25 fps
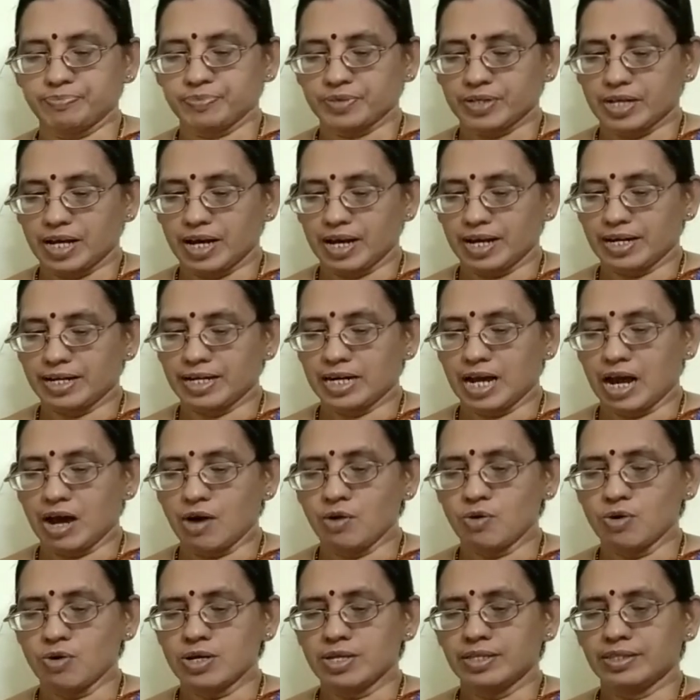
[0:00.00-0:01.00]
And now
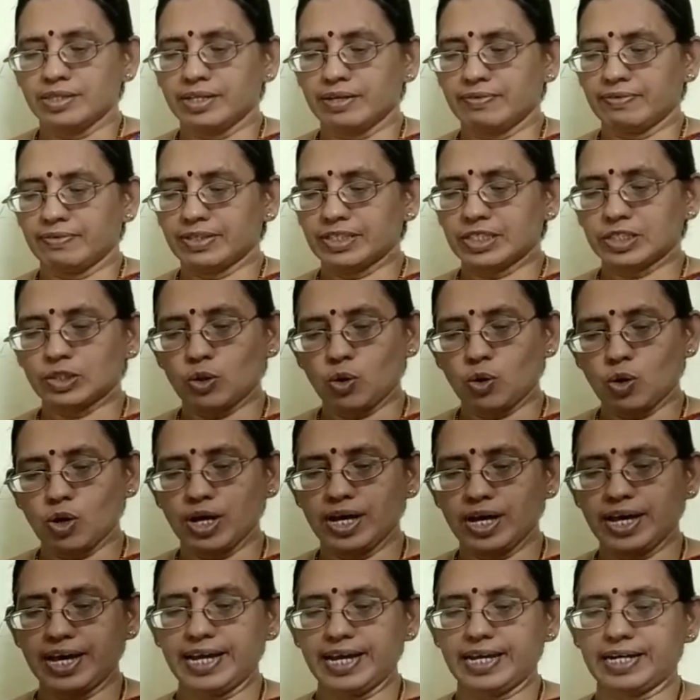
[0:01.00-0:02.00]
there was no
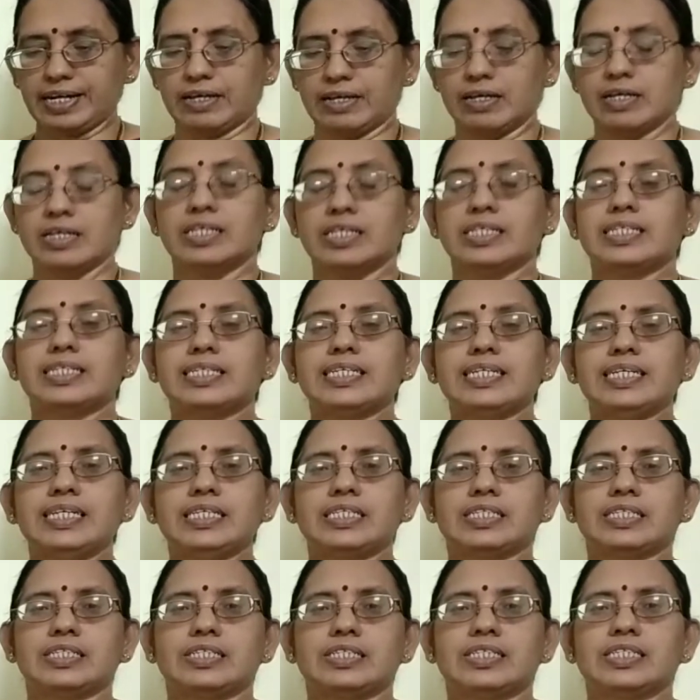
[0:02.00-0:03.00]
hail.
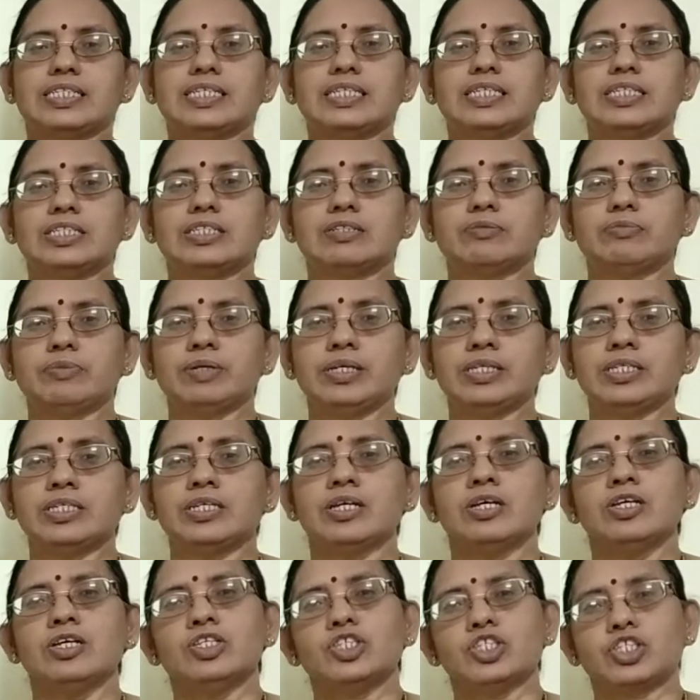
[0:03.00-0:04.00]
Ceased means
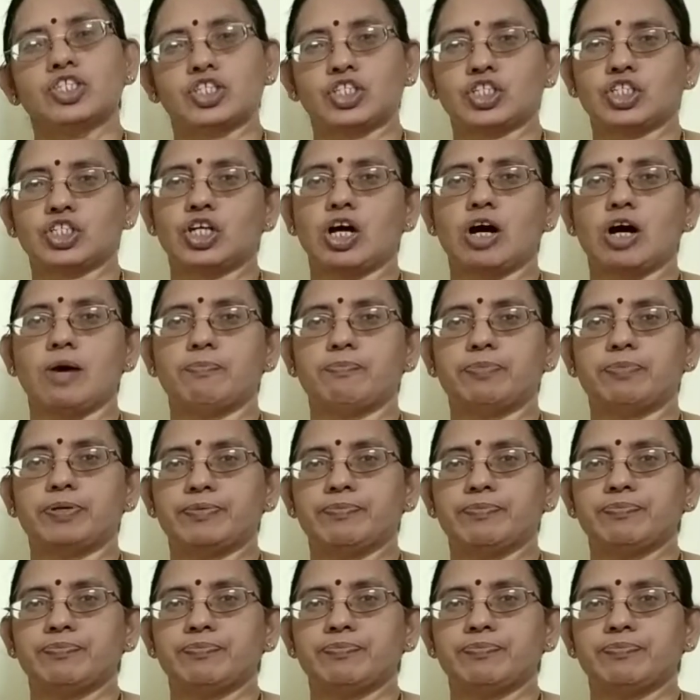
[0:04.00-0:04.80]
stopped.